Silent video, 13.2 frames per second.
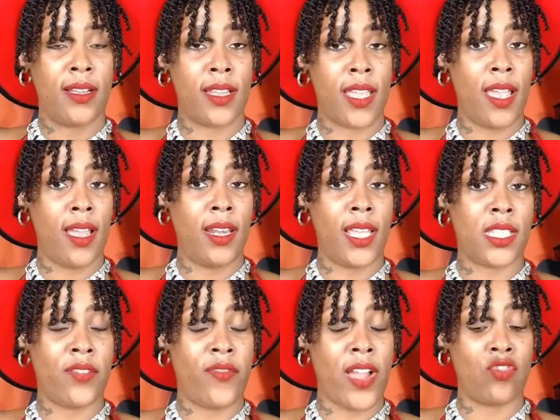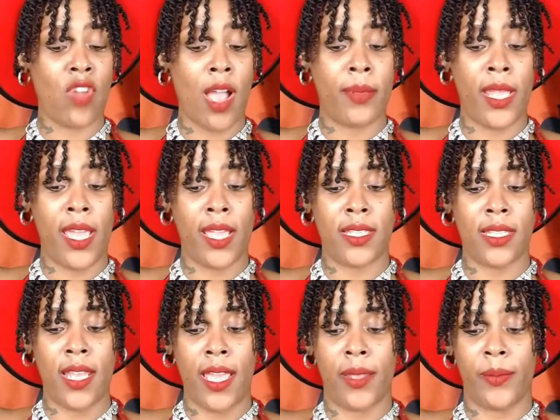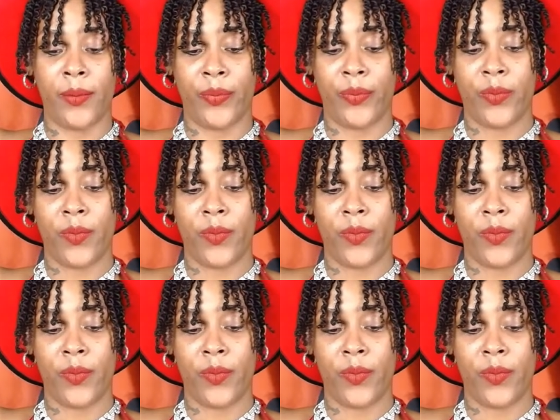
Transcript: could care less if I dropped dead today.